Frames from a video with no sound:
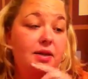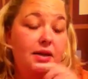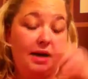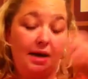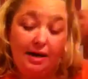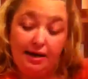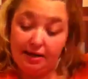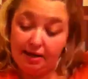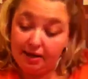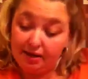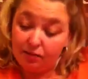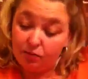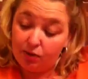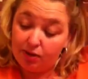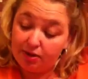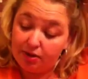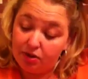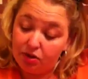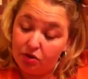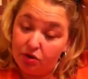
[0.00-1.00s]
I
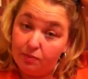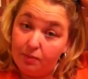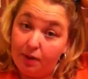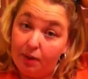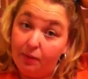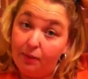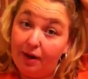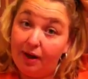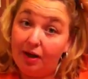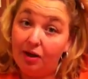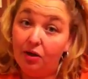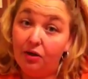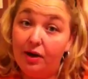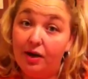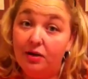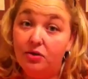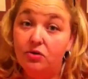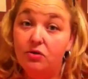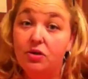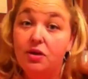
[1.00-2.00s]
wasn't doing my regular
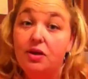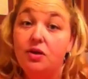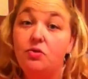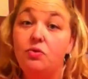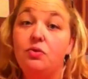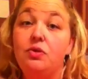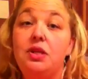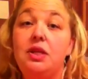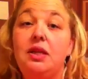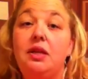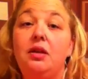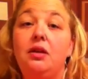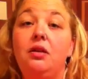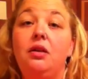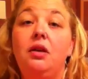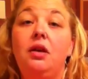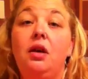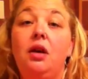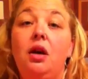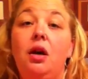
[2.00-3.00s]
exercise routine,